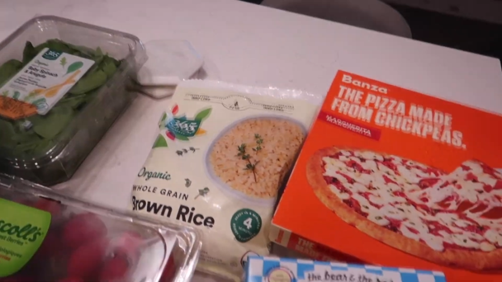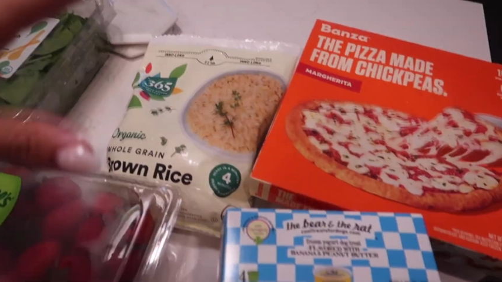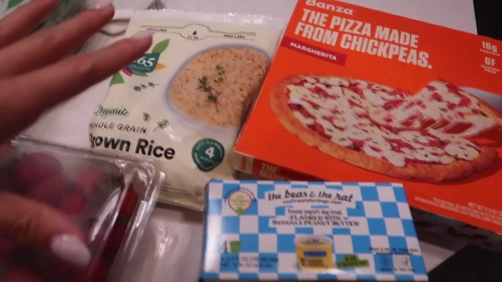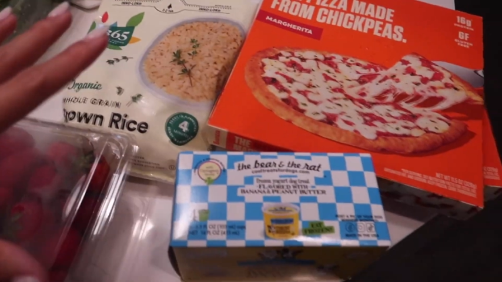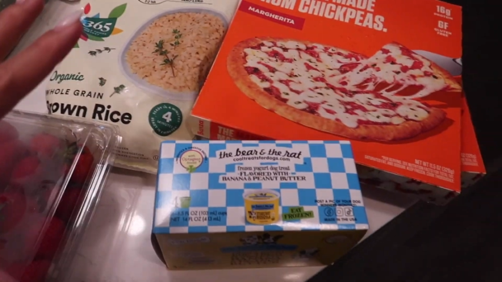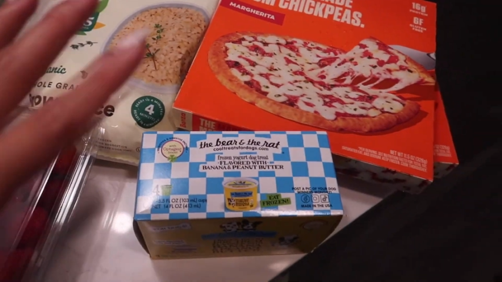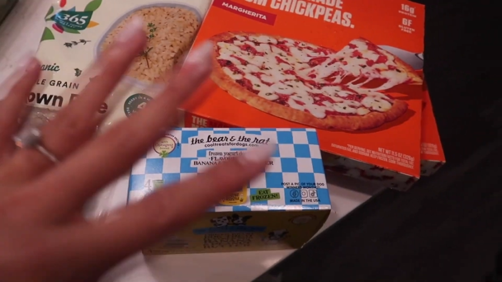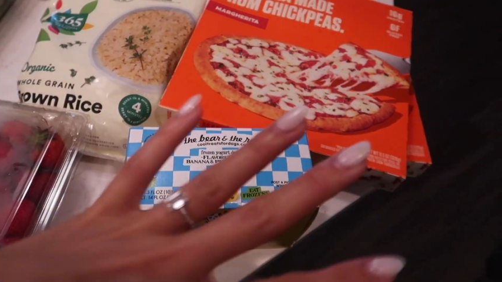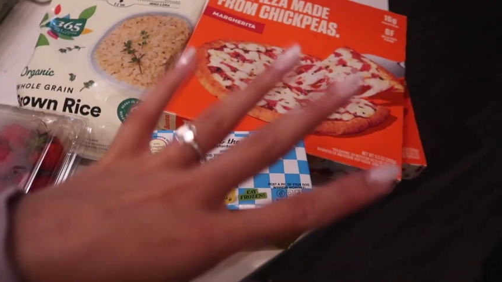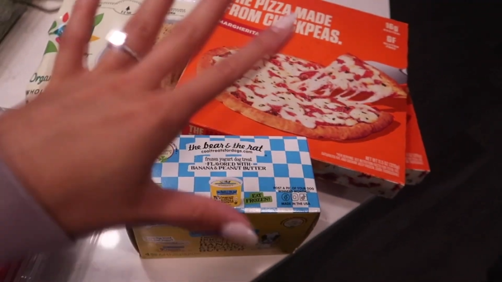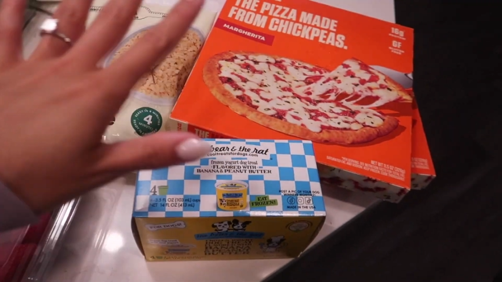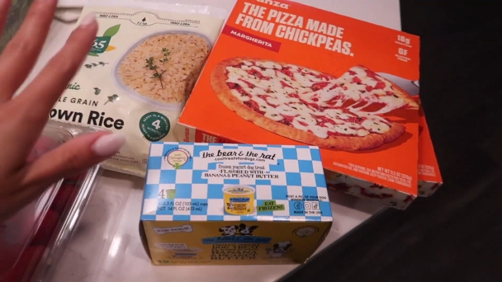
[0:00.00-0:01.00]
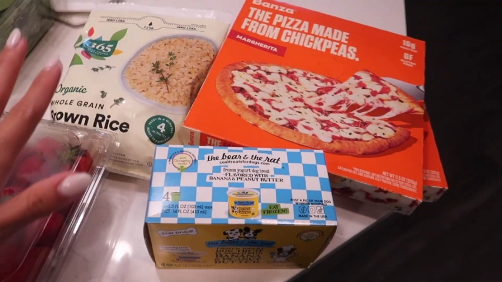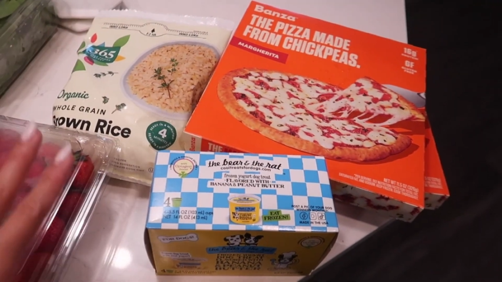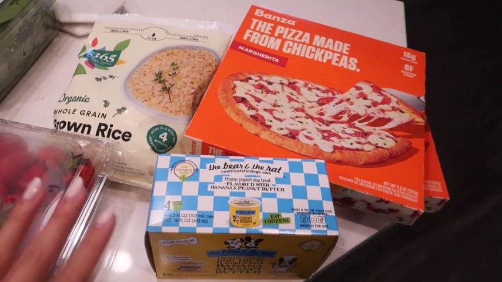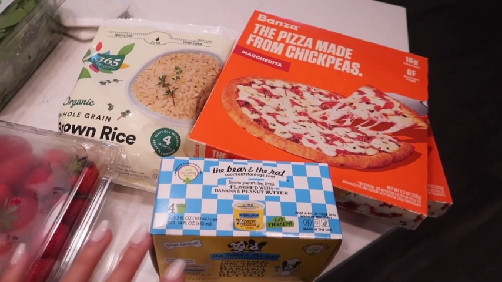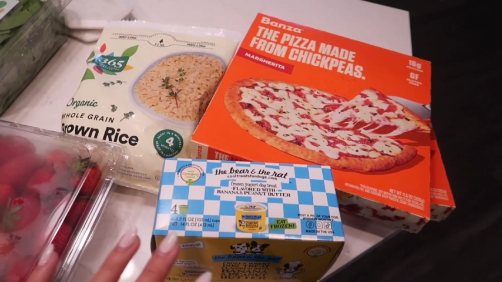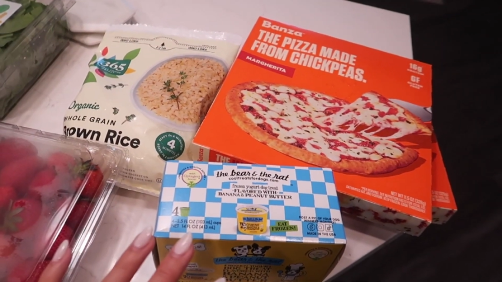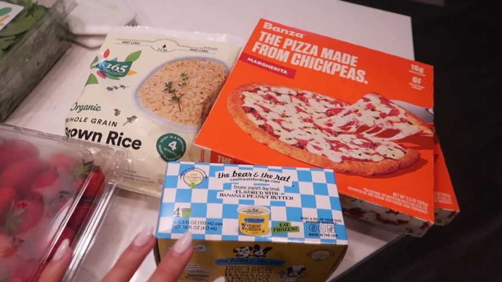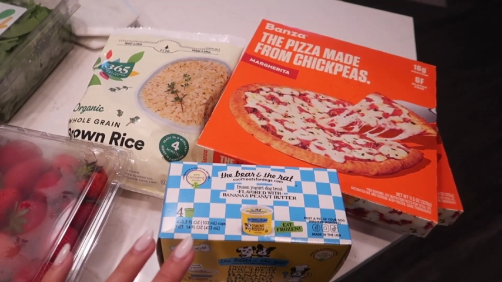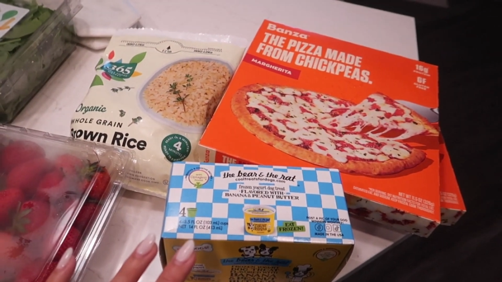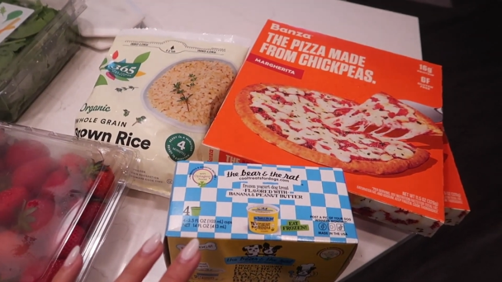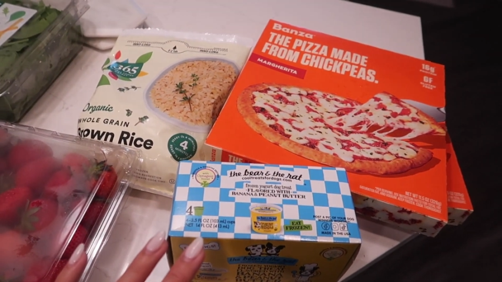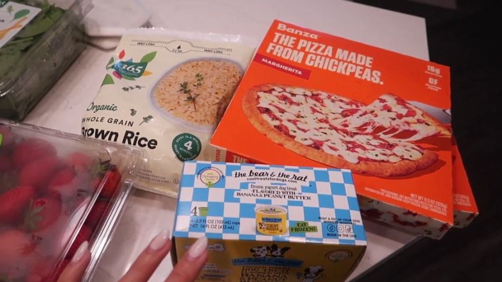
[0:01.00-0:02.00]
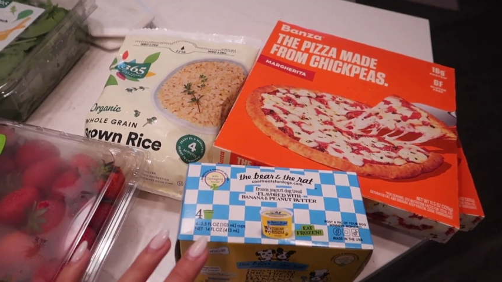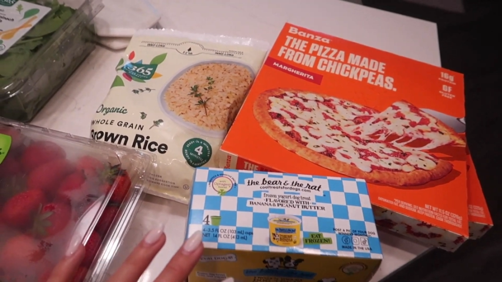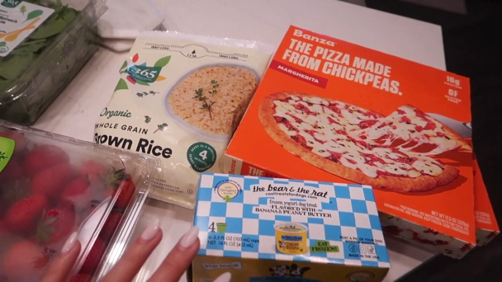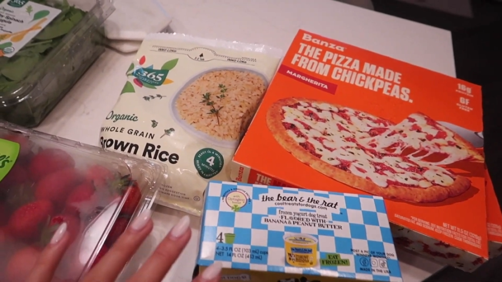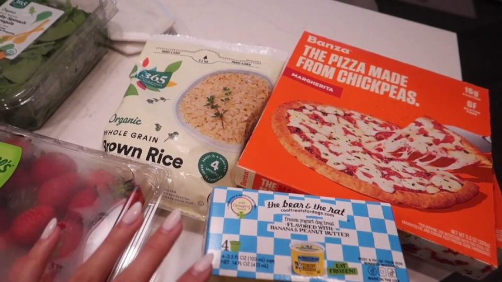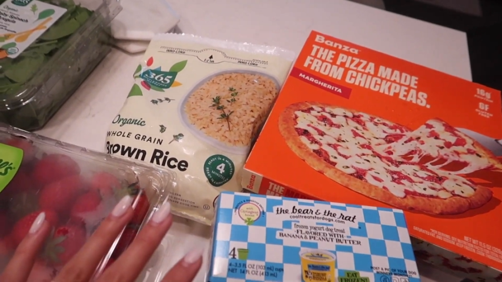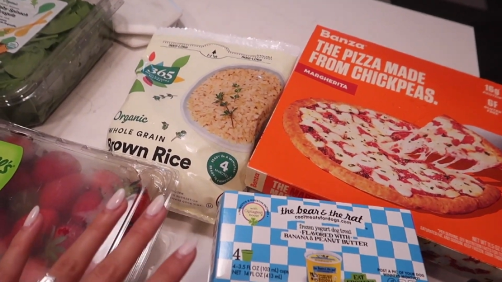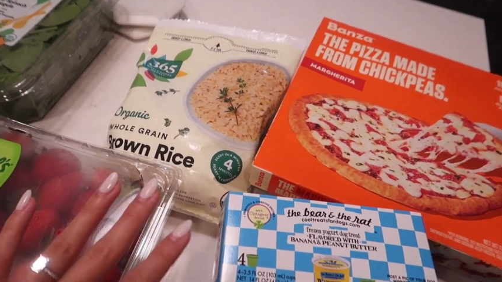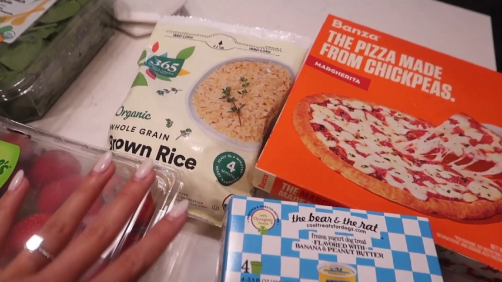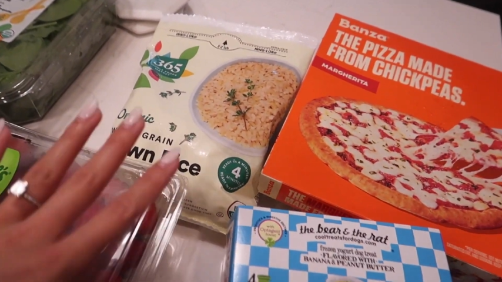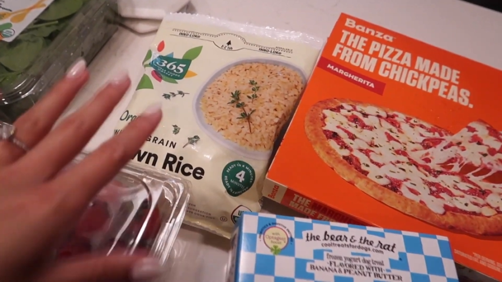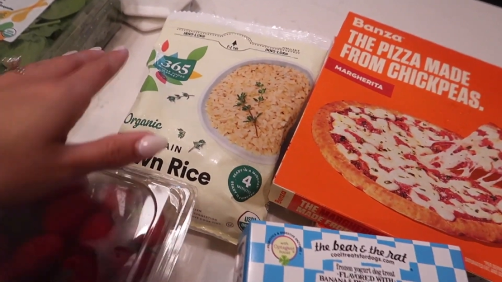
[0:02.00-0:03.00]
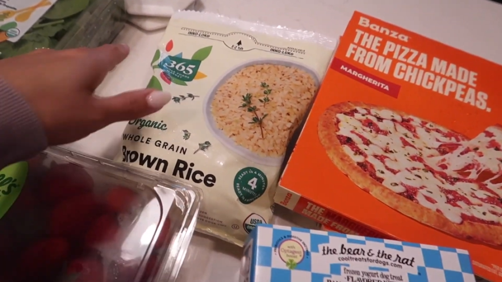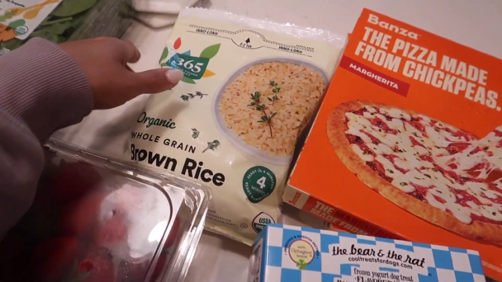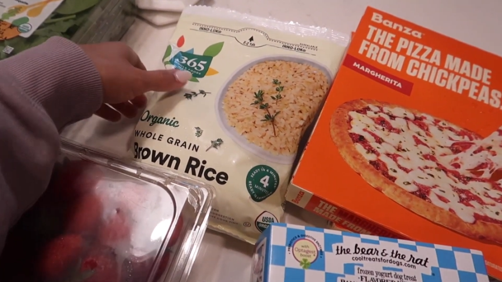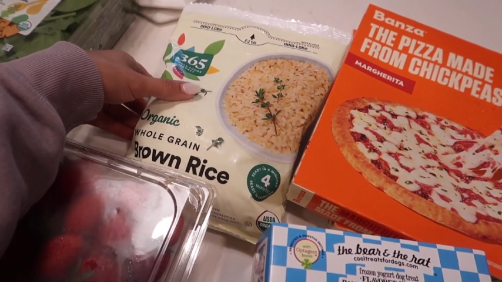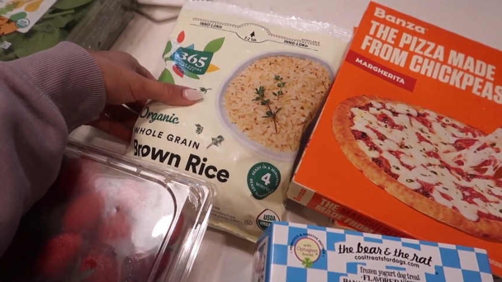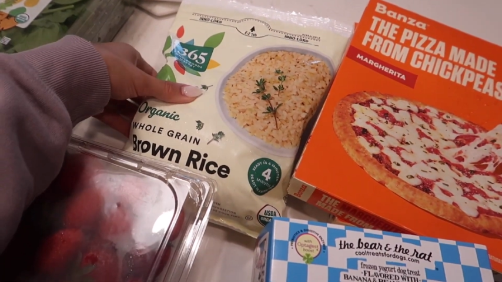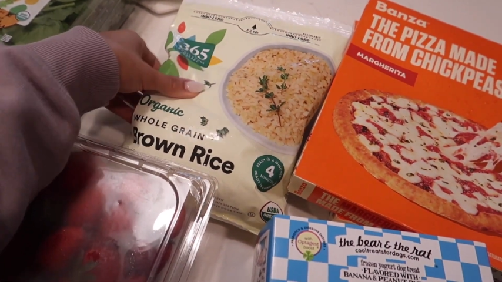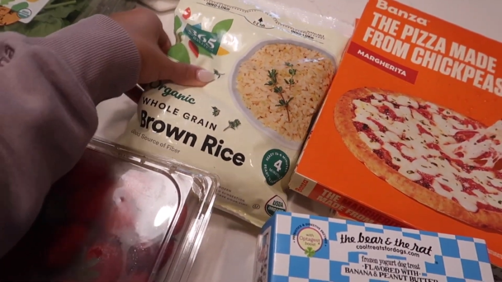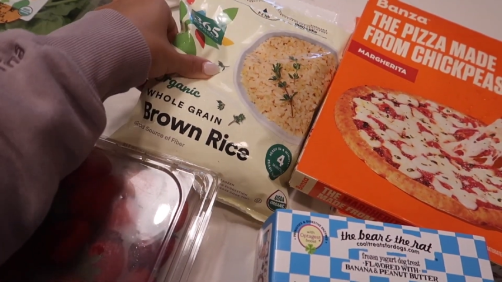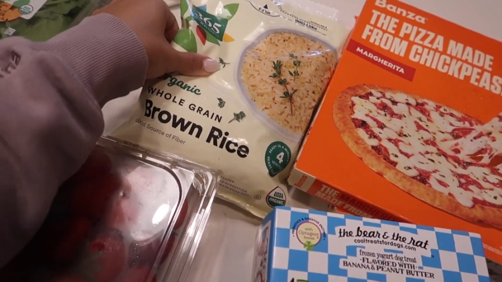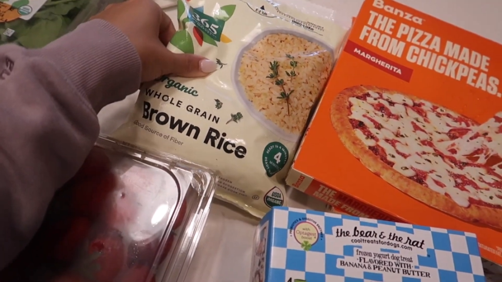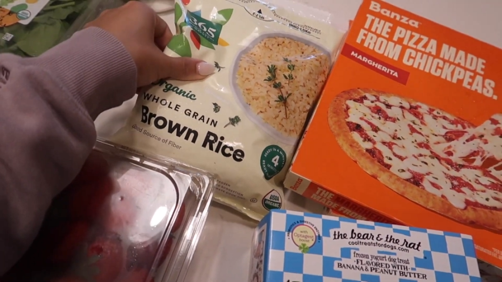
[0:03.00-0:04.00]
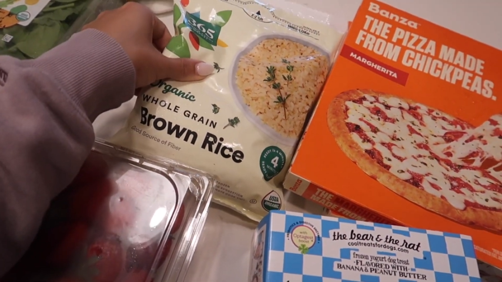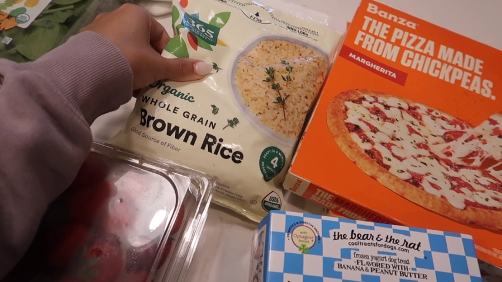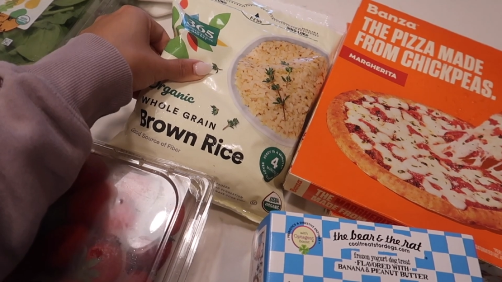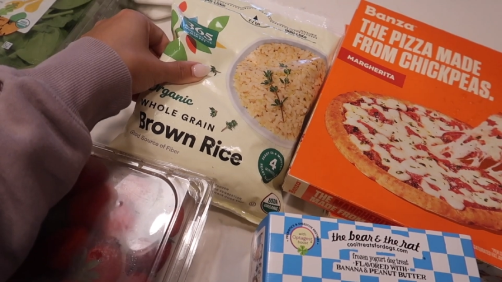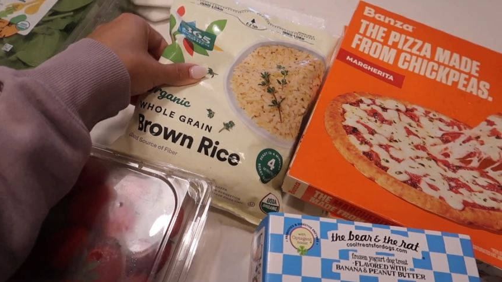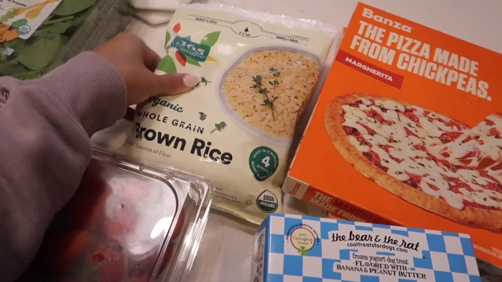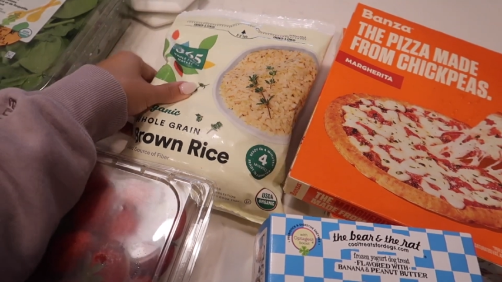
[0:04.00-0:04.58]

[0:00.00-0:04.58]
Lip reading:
Nobody's mouth can be seen.